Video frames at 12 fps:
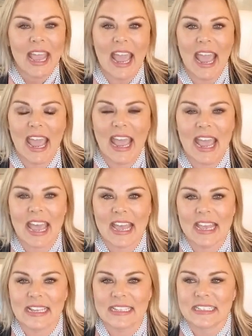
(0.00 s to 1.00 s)

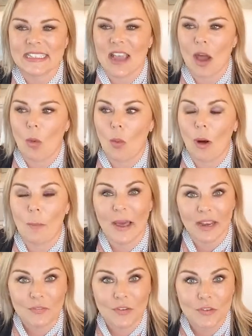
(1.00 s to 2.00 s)
and what
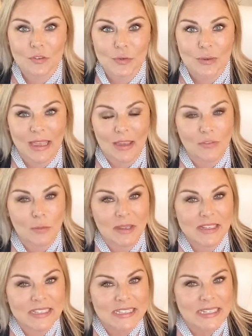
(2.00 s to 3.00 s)
benefits you can get from
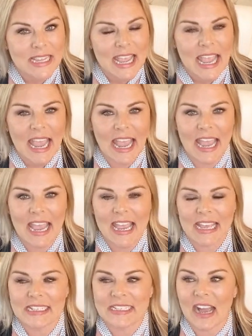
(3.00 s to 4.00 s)
it.
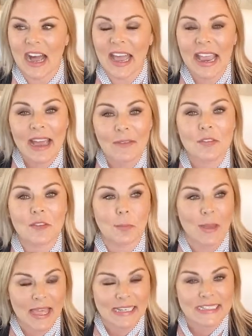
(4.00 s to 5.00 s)
And I have
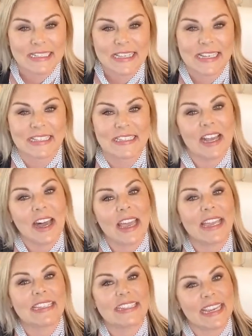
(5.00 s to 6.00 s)
spent the
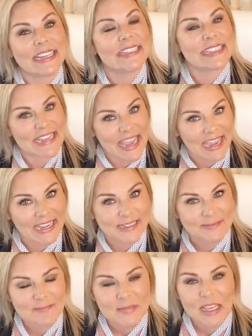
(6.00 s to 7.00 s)
entire day today
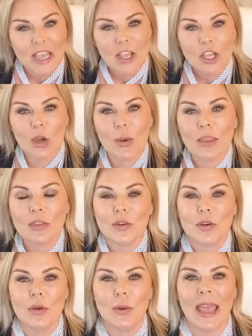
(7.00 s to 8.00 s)
going
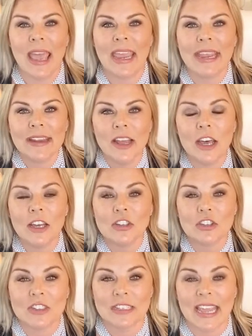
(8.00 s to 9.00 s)
through
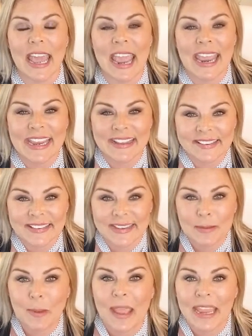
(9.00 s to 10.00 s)

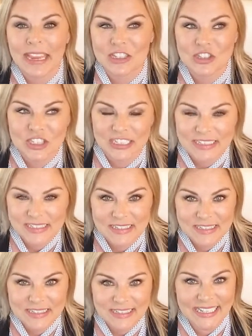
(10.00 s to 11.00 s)
880 pages.